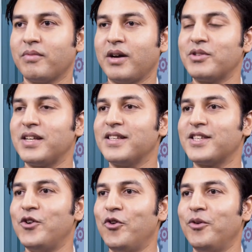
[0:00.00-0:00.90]

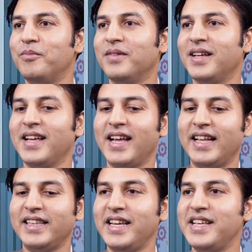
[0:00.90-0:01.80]
counselor's home
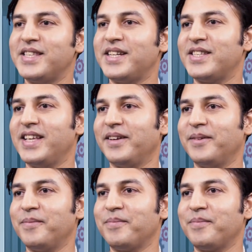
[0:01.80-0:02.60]
and then he sits there.